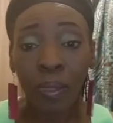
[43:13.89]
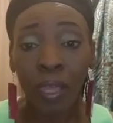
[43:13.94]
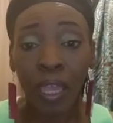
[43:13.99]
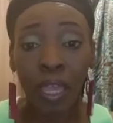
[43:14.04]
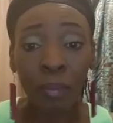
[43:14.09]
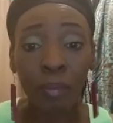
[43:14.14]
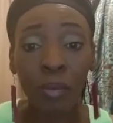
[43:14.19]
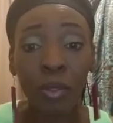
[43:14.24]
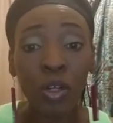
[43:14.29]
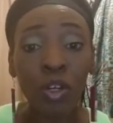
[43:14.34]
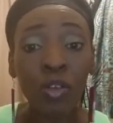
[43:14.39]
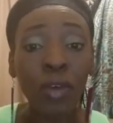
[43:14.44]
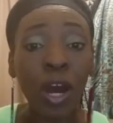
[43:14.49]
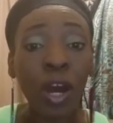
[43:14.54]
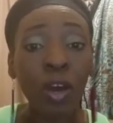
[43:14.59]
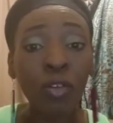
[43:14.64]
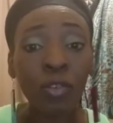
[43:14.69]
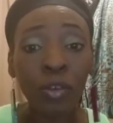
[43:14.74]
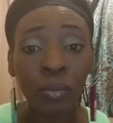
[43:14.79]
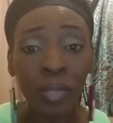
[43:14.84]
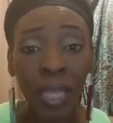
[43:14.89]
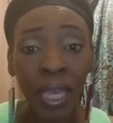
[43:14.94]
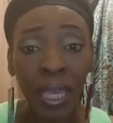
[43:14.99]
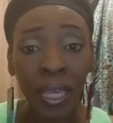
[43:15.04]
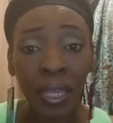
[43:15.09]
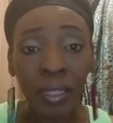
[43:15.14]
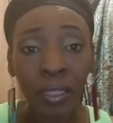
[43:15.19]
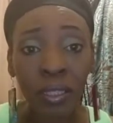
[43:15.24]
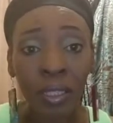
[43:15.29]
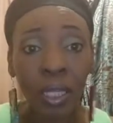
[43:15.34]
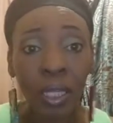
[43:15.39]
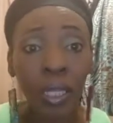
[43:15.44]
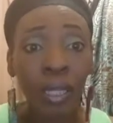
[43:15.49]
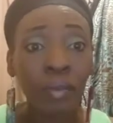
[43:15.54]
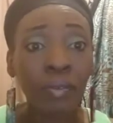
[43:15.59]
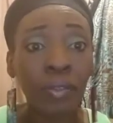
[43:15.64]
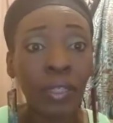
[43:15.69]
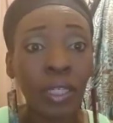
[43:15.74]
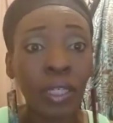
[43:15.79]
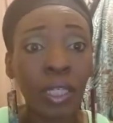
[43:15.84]
and move on from that,
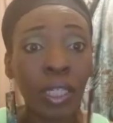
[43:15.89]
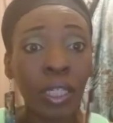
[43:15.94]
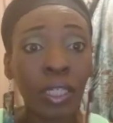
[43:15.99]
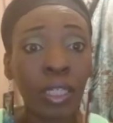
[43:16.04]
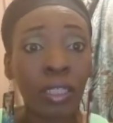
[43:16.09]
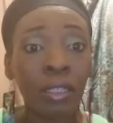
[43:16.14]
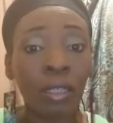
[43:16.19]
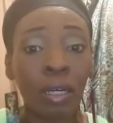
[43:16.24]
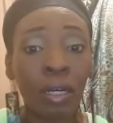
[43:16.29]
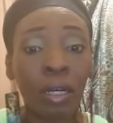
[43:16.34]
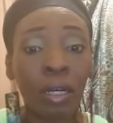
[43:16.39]
then